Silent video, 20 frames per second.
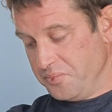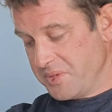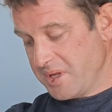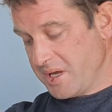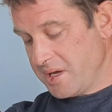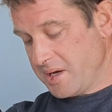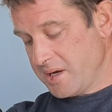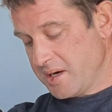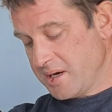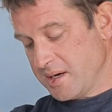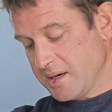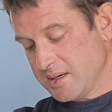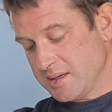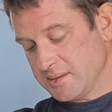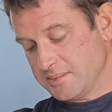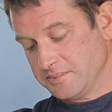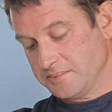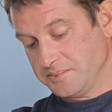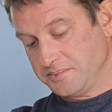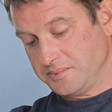
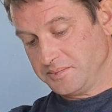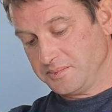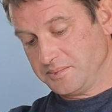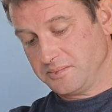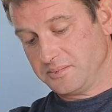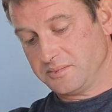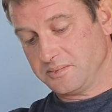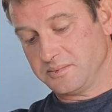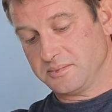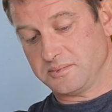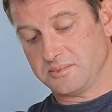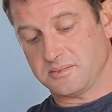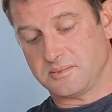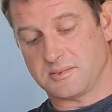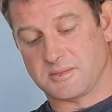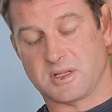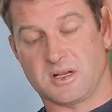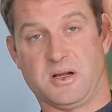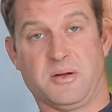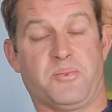Like
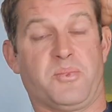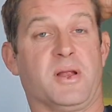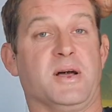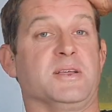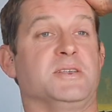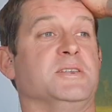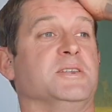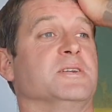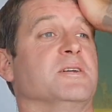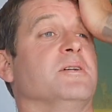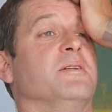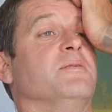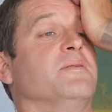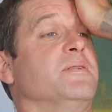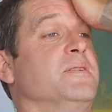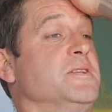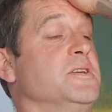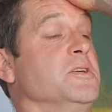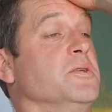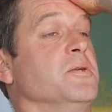places like
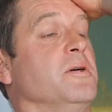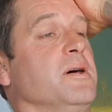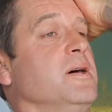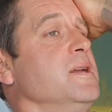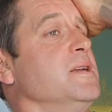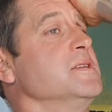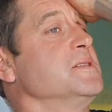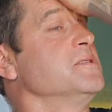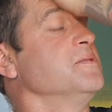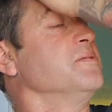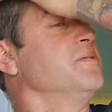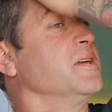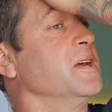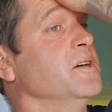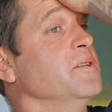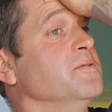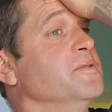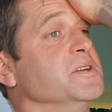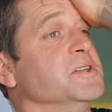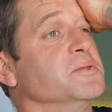2 islands at
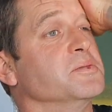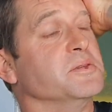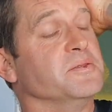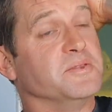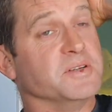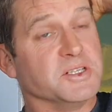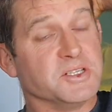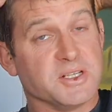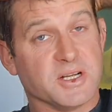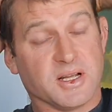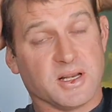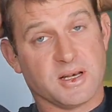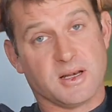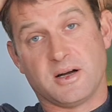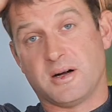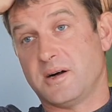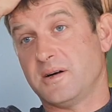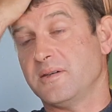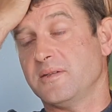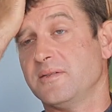Floatfish, we fish it a
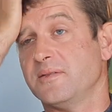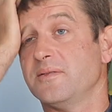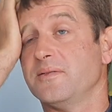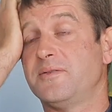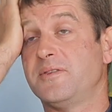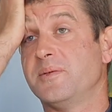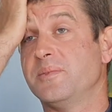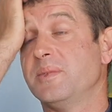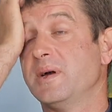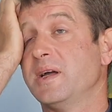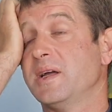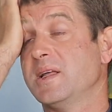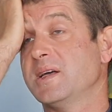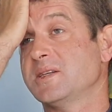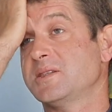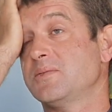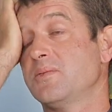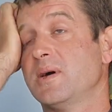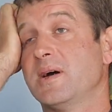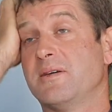lot. For me,
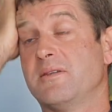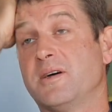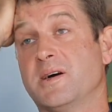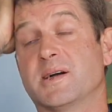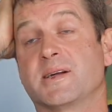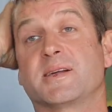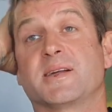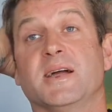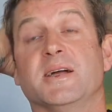that's where I